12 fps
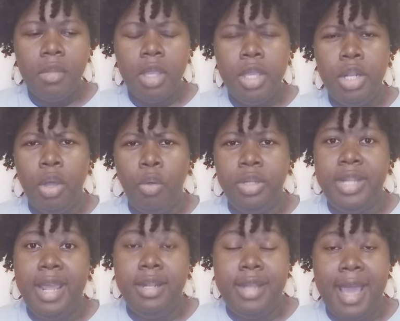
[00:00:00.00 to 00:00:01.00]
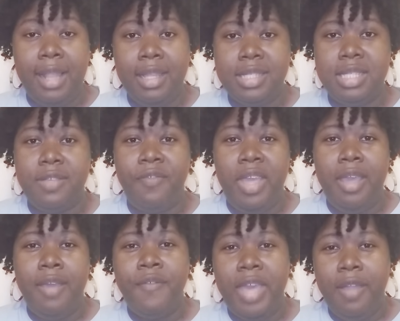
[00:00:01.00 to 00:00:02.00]
you know, D- Dallas is a
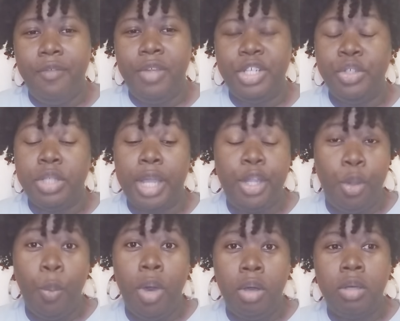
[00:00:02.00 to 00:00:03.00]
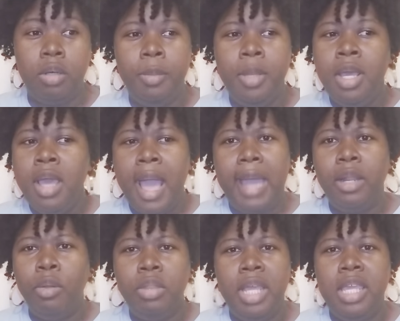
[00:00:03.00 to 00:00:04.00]
fan favorite. She was like, "You're welcome." I
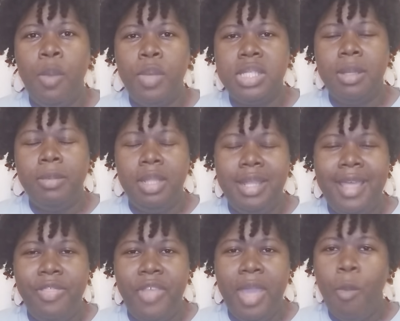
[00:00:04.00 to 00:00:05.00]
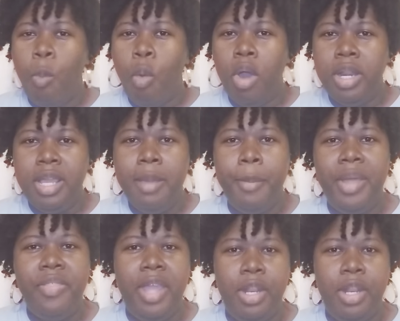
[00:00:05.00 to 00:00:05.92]
don't think it was something that they wanted, but they